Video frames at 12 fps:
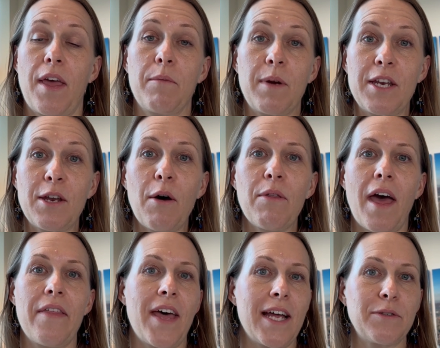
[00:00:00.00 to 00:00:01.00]
And we know
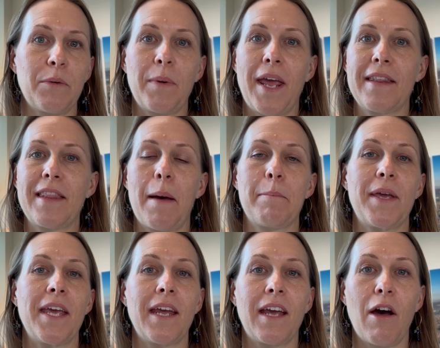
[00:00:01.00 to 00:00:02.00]
that that's when we had that
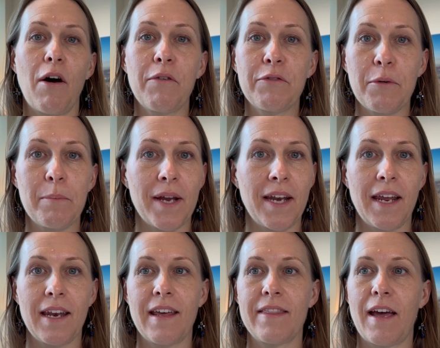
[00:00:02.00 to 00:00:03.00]
peak
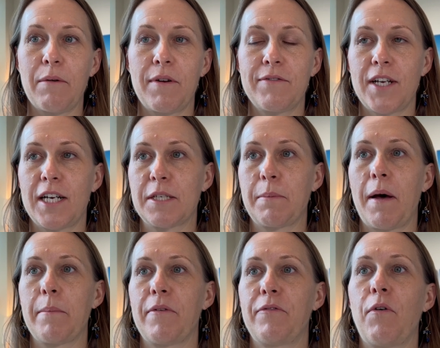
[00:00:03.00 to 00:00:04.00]
overbidding that we've talked
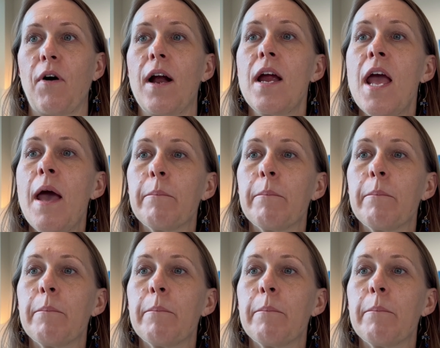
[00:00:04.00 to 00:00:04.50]
about before.